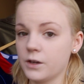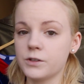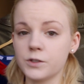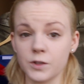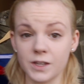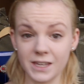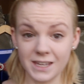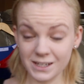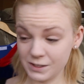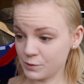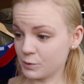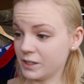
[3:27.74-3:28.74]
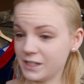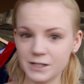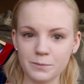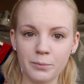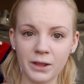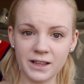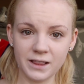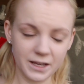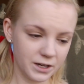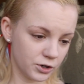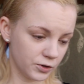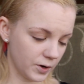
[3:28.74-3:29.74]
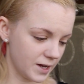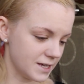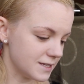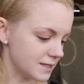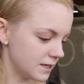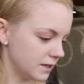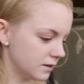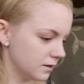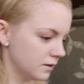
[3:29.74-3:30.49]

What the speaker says: So the key is really to blend like crazy.